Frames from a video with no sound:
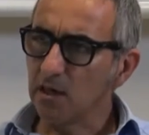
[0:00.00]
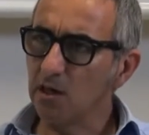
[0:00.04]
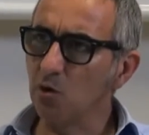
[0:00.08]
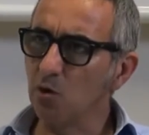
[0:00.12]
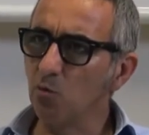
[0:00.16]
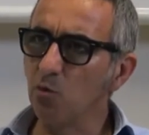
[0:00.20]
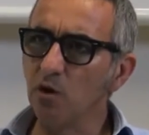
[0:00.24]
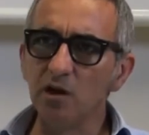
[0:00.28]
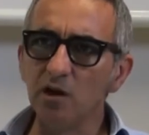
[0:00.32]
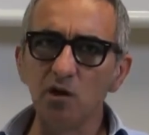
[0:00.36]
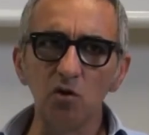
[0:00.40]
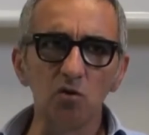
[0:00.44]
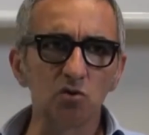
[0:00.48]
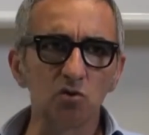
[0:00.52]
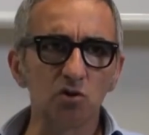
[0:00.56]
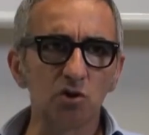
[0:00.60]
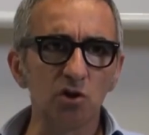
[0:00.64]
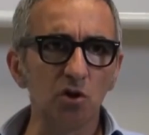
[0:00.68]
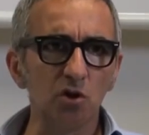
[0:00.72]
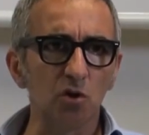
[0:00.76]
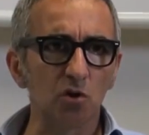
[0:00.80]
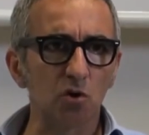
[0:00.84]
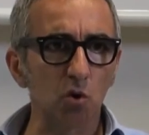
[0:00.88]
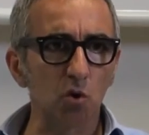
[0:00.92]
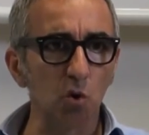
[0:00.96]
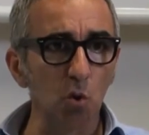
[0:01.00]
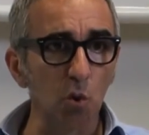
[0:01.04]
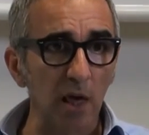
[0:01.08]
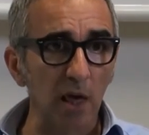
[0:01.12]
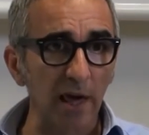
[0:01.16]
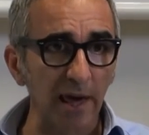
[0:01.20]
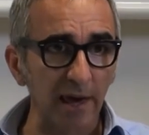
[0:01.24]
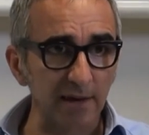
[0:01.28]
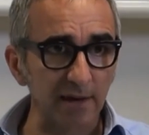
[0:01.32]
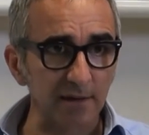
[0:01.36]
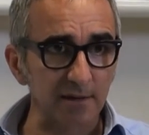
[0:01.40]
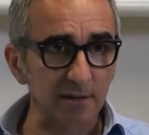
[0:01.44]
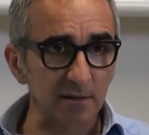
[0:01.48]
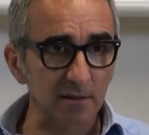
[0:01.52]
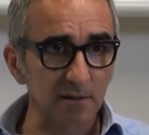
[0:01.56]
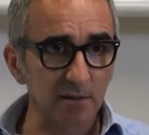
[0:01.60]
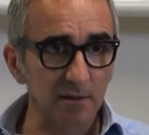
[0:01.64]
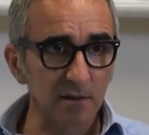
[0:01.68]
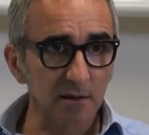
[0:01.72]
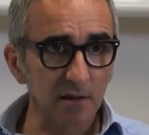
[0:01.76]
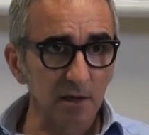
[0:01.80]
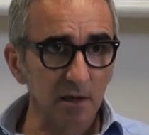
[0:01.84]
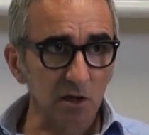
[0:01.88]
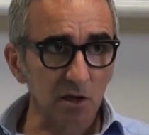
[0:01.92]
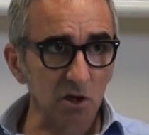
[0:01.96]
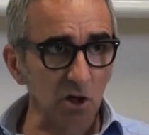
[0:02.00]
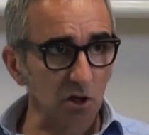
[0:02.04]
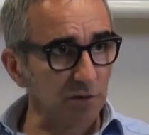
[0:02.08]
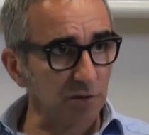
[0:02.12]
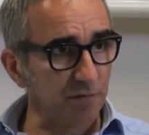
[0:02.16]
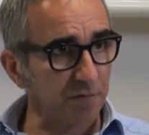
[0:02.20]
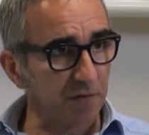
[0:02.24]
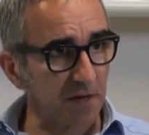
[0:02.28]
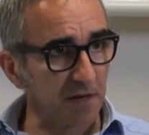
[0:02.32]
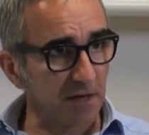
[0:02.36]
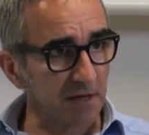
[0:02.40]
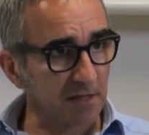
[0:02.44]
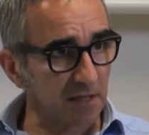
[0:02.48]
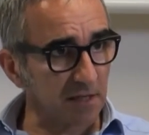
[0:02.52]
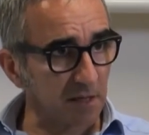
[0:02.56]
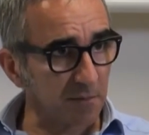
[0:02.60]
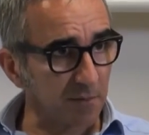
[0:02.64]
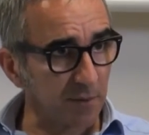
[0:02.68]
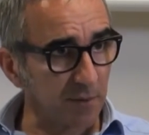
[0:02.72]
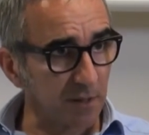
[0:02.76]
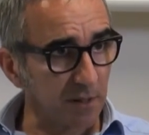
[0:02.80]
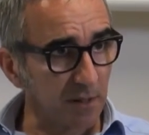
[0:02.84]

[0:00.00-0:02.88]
You will use your whole hand, not the fingertip,